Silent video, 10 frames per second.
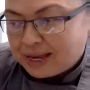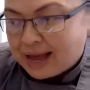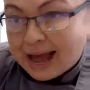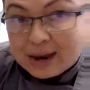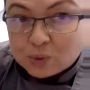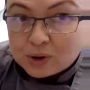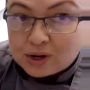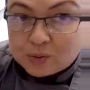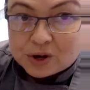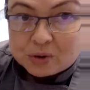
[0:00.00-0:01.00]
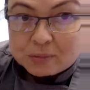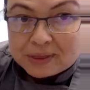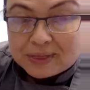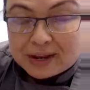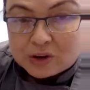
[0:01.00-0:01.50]
I really
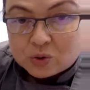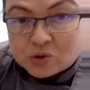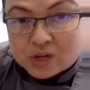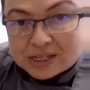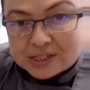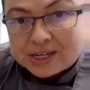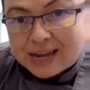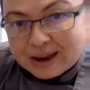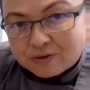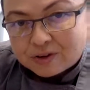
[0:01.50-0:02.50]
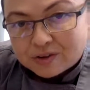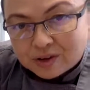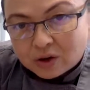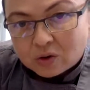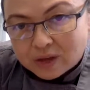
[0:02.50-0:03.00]
recommend that you change it every
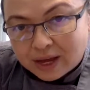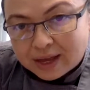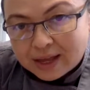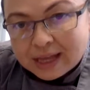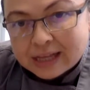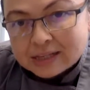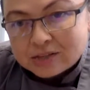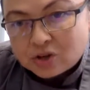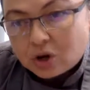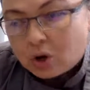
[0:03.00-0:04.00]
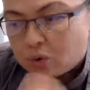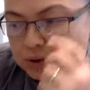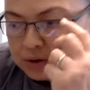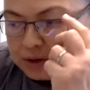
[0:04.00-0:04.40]
single day. So